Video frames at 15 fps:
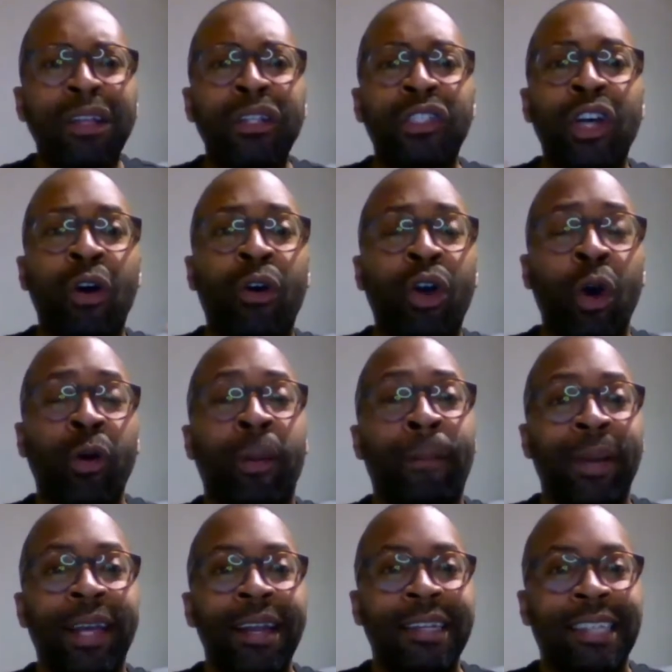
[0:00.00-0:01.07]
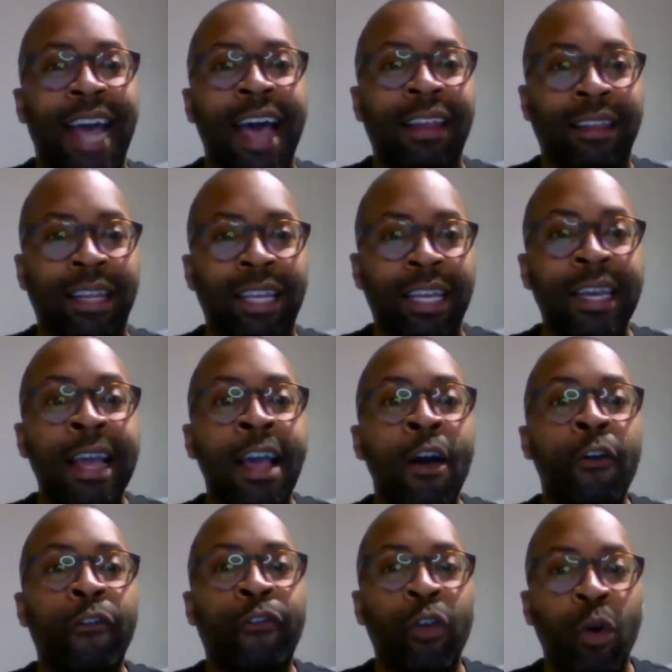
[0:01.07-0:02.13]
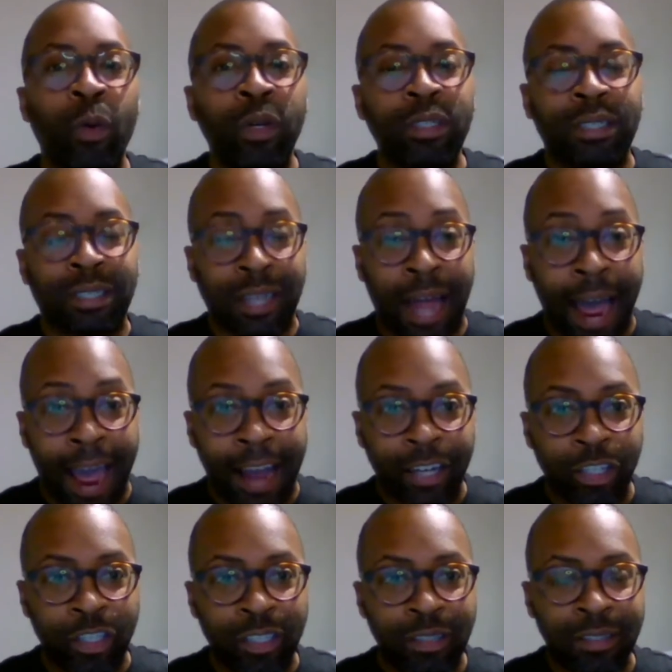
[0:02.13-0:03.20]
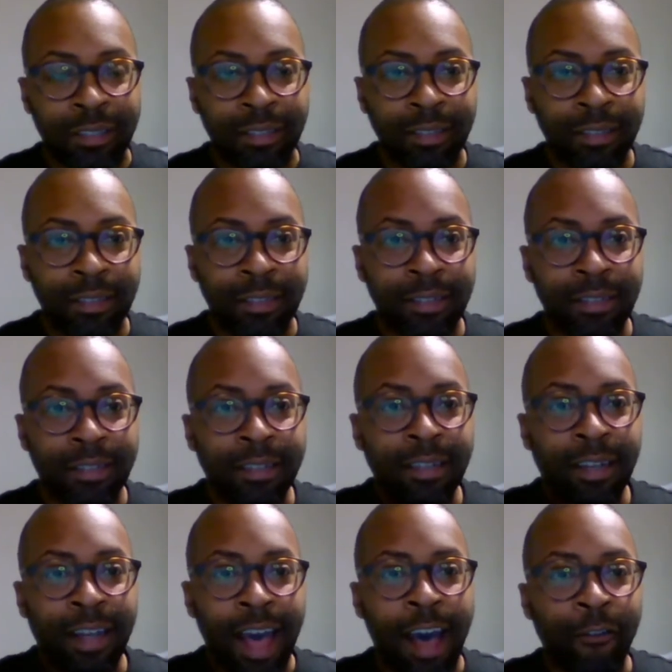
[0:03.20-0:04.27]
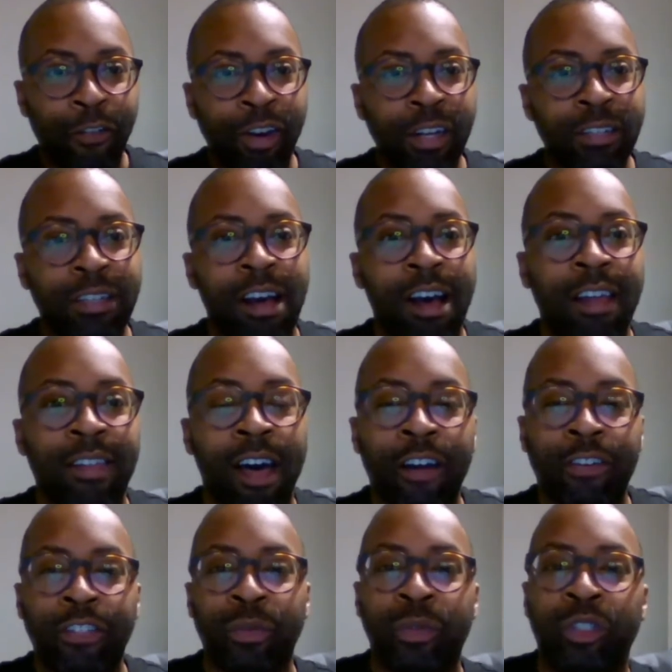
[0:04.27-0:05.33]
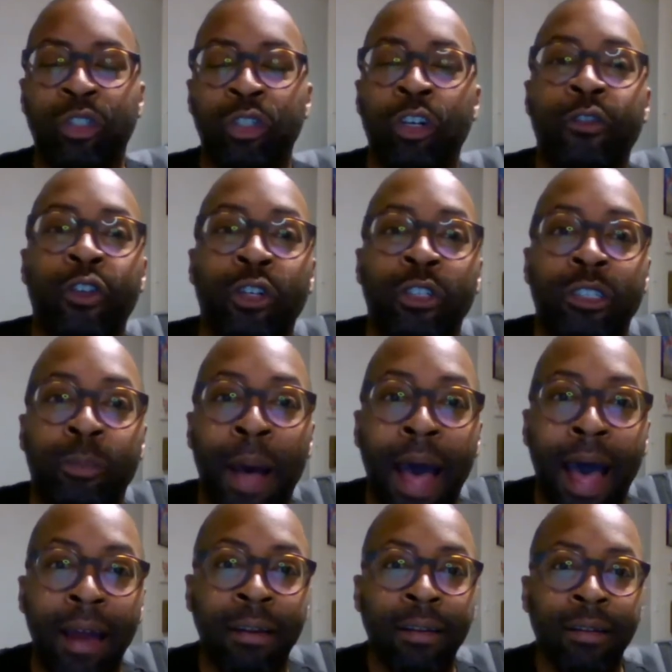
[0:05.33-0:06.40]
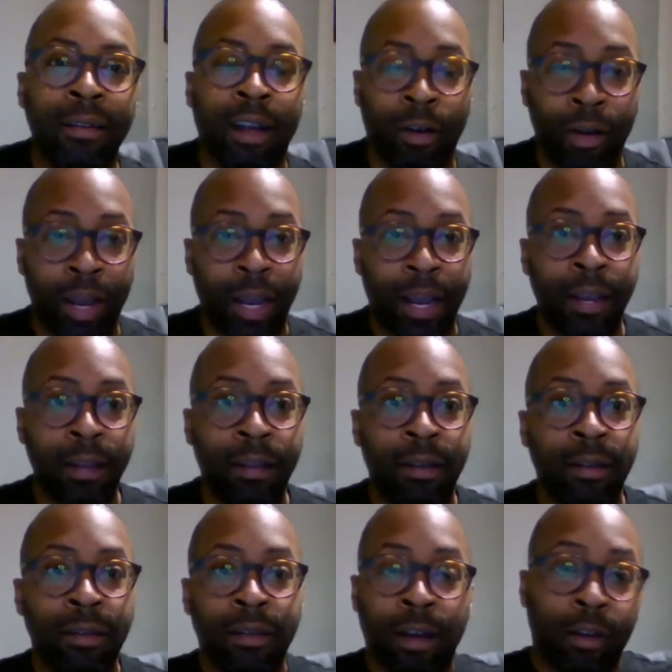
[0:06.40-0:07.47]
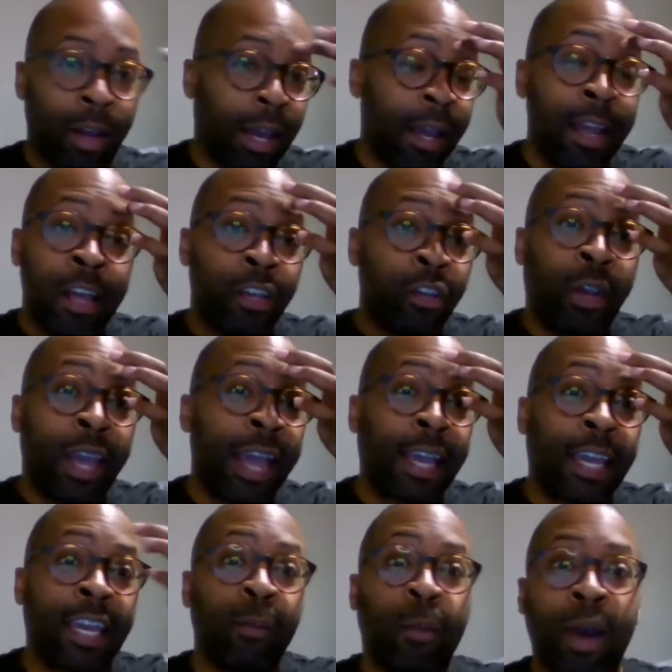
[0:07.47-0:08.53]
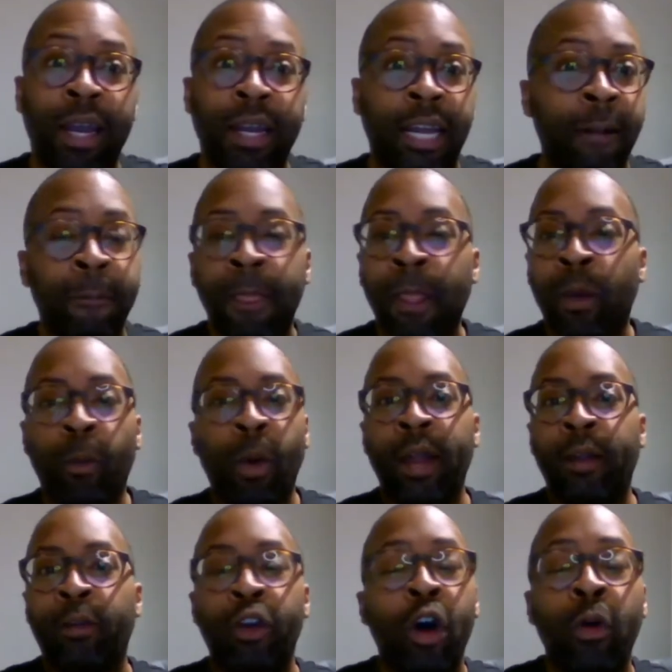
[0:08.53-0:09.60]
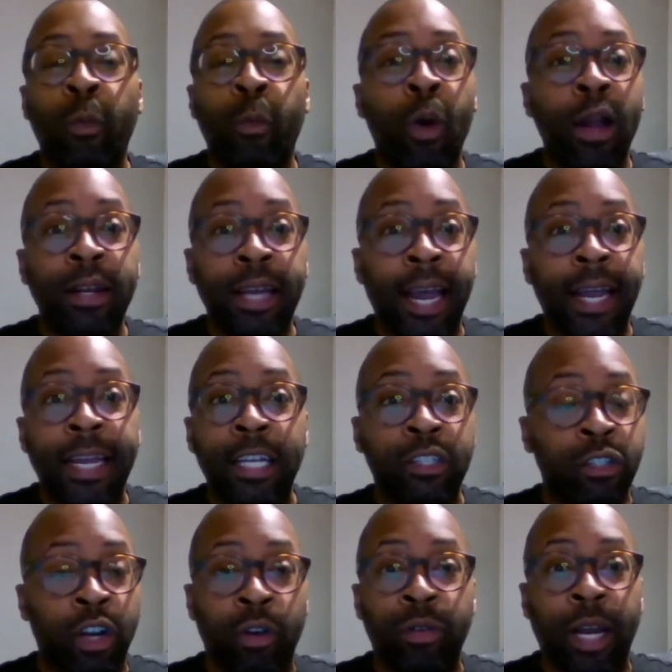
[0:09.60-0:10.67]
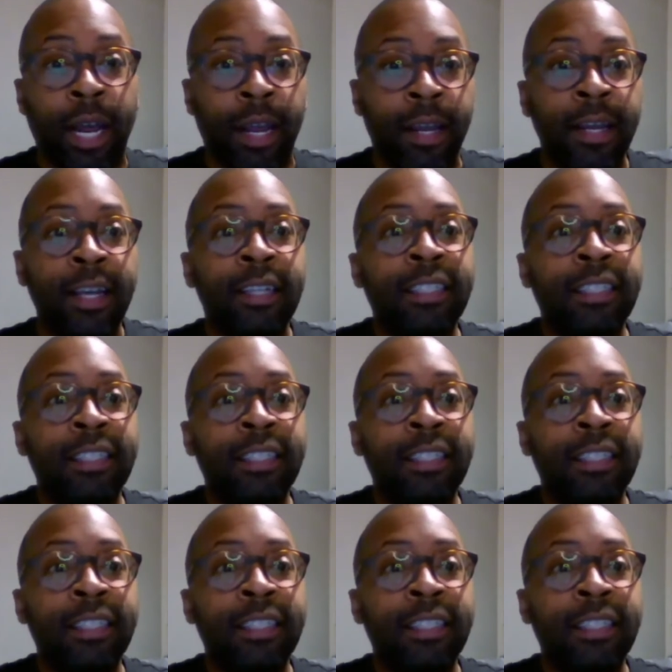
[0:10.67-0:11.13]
So go to bit.ly/confidence unlocked to reserve your spot. Okay. You can't keep waiting. No, one day is no day.